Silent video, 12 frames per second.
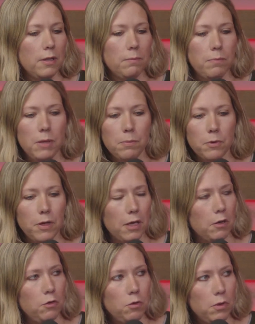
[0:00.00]
people that
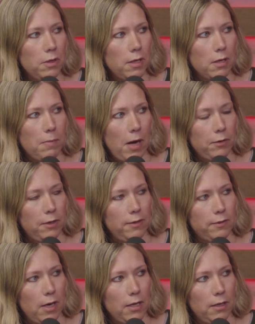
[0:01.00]
can do anything about
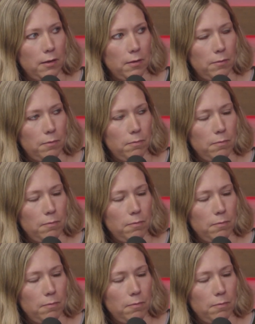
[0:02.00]
this on a